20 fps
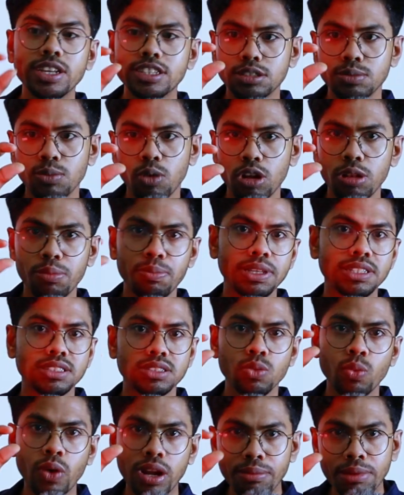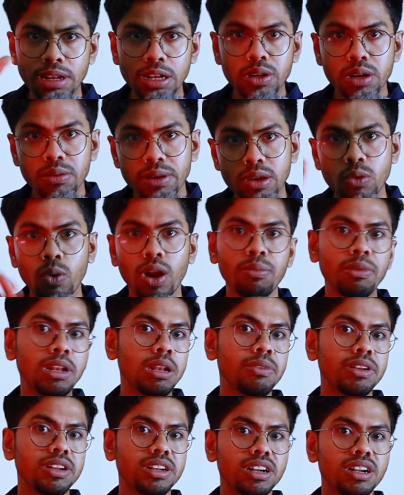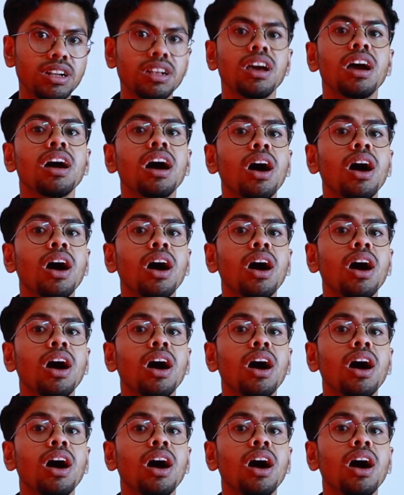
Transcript: a small piece, 1 millimeter by 1 millimeter.